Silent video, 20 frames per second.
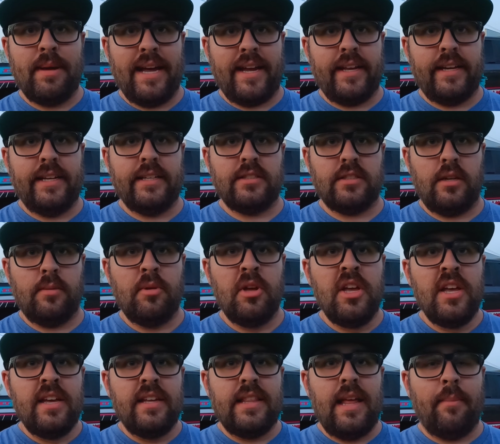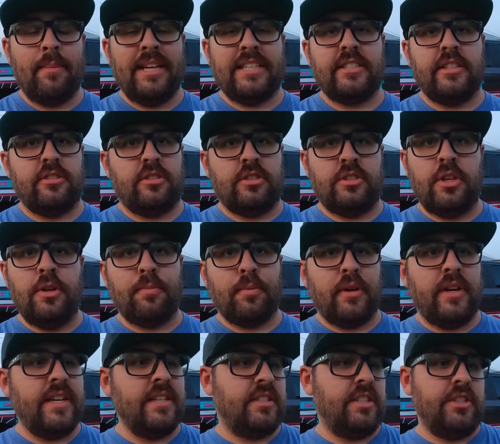mechanism that makes it
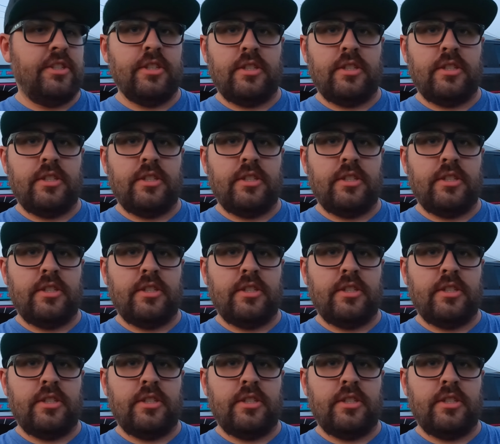super easy.